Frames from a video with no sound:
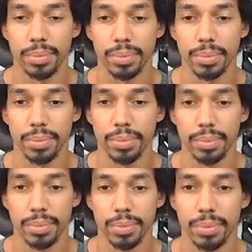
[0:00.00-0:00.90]

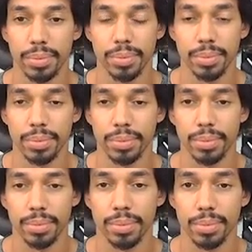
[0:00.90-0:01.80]

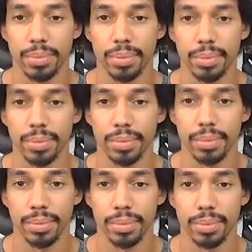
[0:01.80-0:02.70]

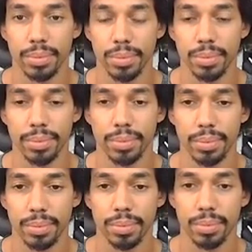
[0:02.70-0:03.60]

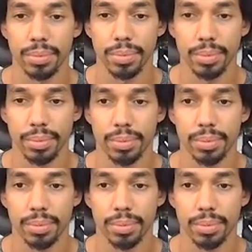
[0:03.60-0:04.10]
The person shown says nothing.